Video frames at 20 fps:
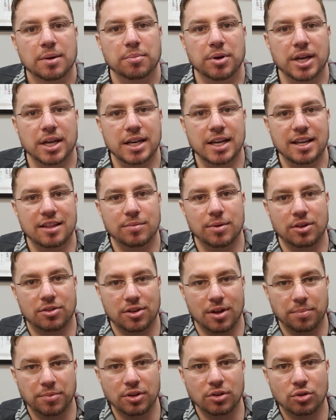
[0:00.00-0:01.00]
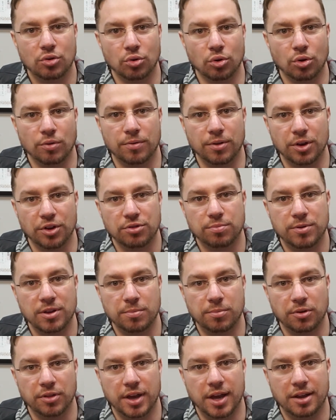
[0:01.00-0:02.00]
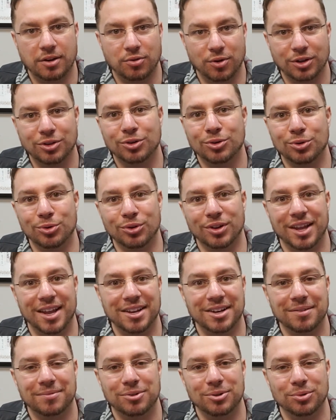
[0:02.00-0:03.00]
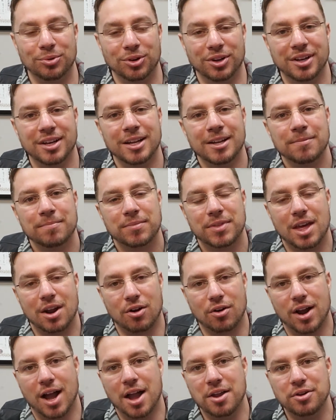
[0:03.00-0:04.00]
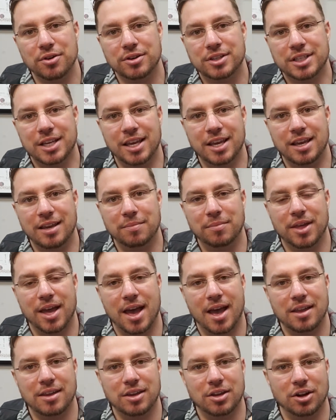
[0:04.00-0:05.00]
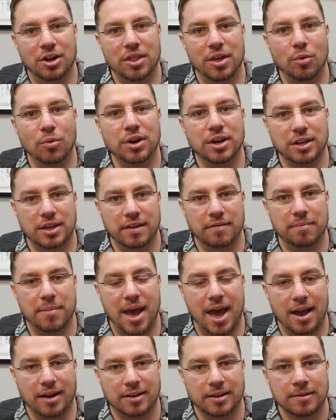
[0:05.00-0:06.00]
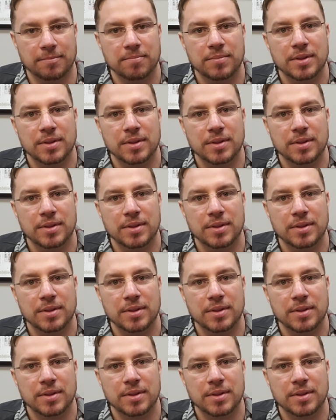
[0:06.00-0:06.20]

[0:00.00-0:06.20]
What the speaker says: But it needs to be something cool for those people that drink the Kool-Aid, if you would, that are on your team, that, you know, that want to give back.